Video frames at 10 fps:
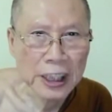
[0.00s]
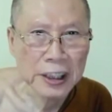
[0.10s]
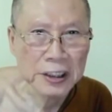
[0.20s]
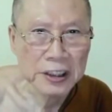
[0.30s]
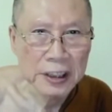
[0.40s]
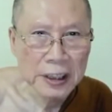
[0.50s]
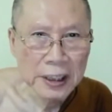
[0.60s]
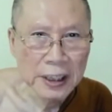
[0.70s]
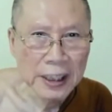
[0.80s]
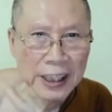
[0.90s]
urge
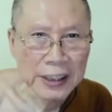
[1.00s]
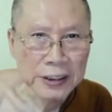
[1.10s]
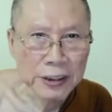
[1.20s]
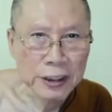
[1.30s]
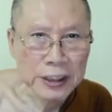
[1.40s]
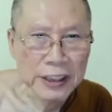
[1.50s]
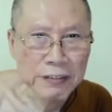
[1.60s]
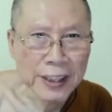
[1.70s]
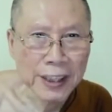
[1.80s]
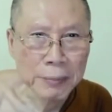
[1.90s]
and your
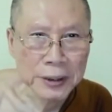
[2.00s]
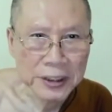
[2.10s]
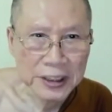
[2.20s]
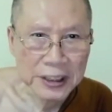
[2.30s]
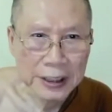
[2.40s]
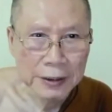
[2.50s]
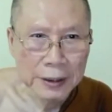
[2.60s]
defilements.